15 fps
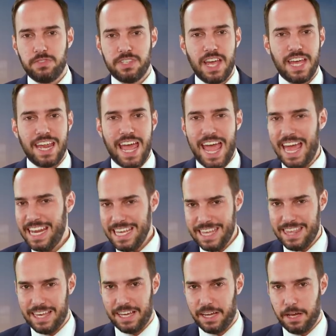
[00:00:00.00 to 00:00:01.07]
said
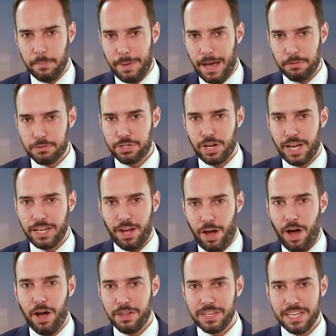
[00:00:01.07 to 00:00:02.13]
anything about China
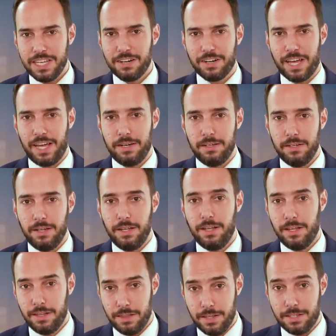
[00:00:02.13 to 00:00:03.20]
on the internet,
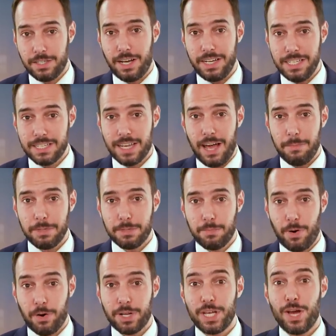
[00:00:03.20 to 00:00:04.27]
the Chinese Communist
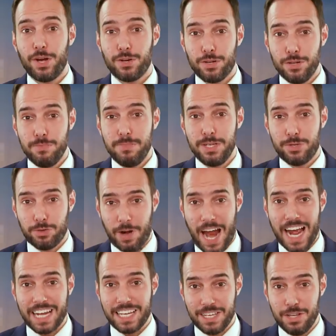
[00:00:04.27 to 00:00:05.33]
Party could be
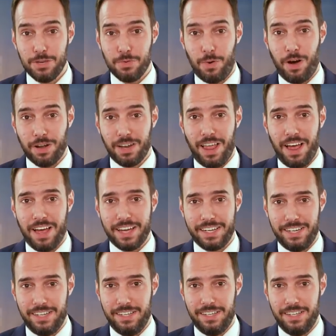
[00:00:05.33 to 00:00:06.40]
tracking you
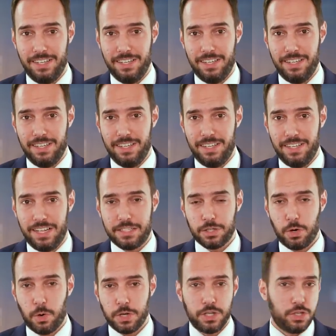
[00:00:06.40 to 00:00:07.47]
online. That's
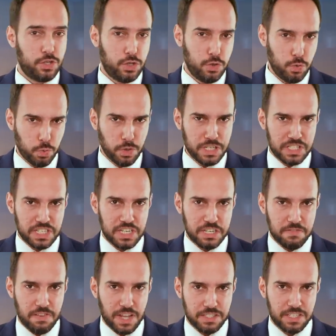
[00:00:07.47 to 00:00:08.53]
according to two recent
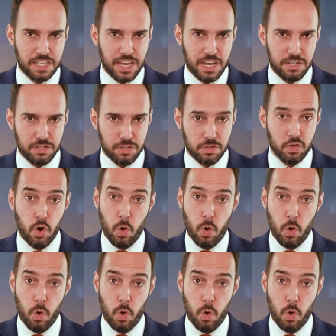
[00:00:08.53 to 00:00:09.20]
investigations,